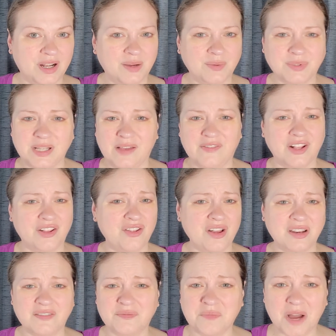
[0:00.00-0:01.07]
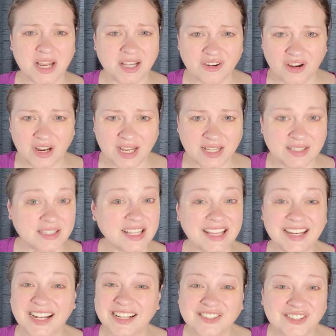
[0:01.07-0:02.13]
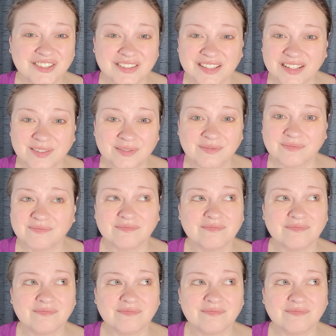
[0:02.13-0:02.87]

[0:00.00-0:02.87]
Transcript: I was having a lot of migraines and I just didn't